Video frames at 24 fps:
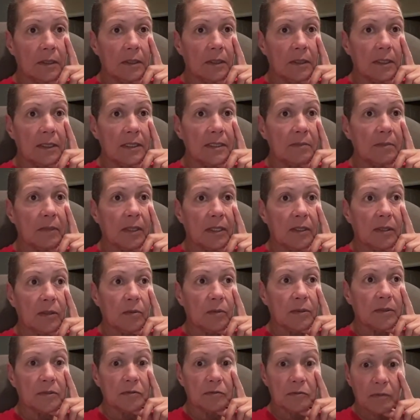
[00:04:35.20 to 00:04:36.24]
this month
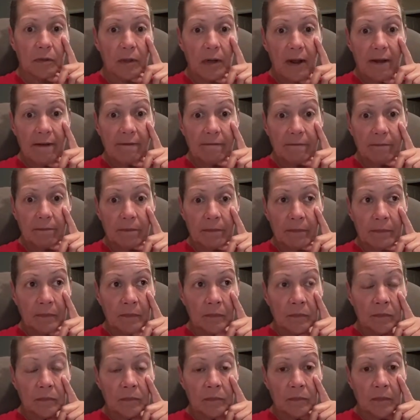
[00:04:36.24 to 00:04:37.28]
was rough.
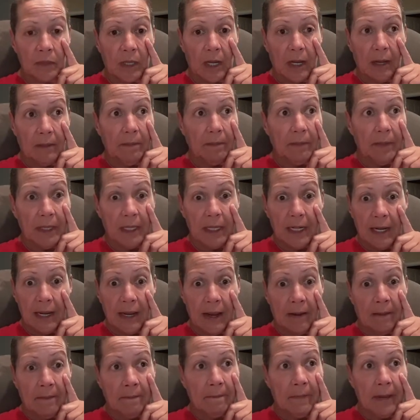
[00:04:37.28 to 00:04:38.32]
Up and
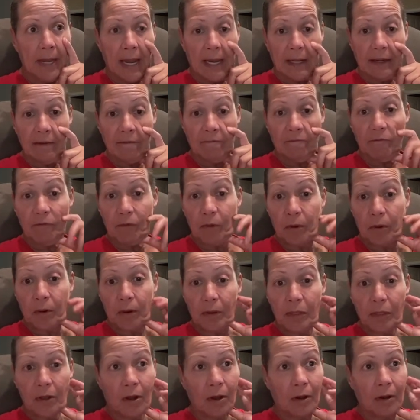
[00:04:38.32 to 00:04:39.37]
down, back and
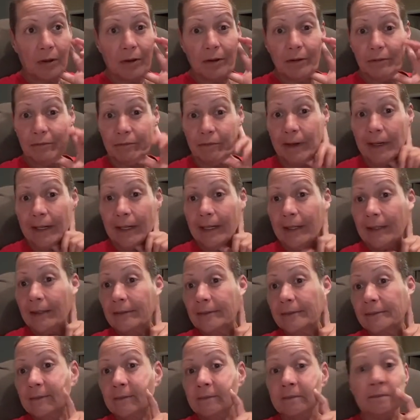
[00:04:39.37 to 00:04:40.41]
forth, all
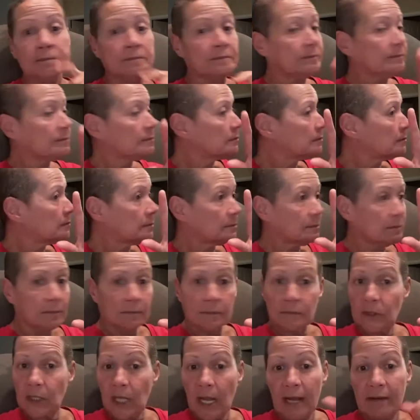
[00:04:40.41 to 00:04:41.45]
around.
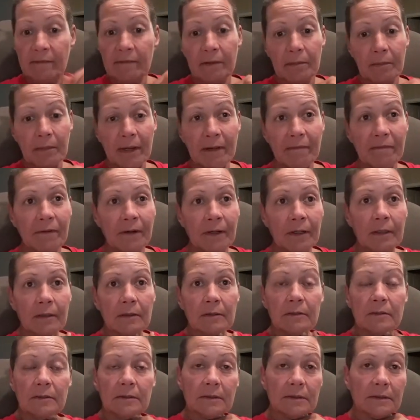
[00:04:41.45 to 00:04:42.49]
A lot of it my
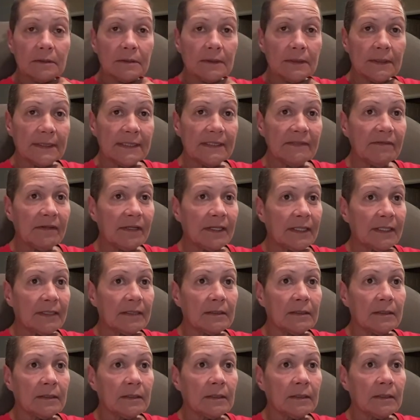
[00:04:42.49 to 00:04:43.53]
fault. That's fine.
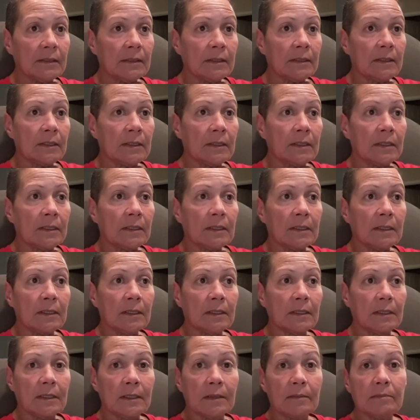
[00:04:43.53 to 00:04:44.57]

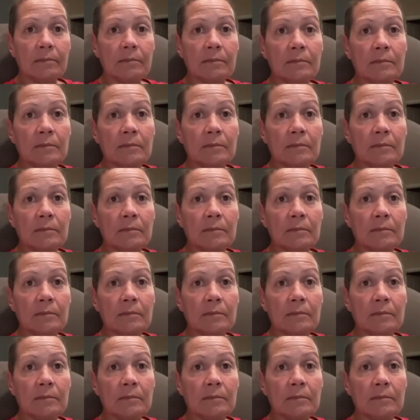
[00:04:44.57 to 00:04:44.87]
But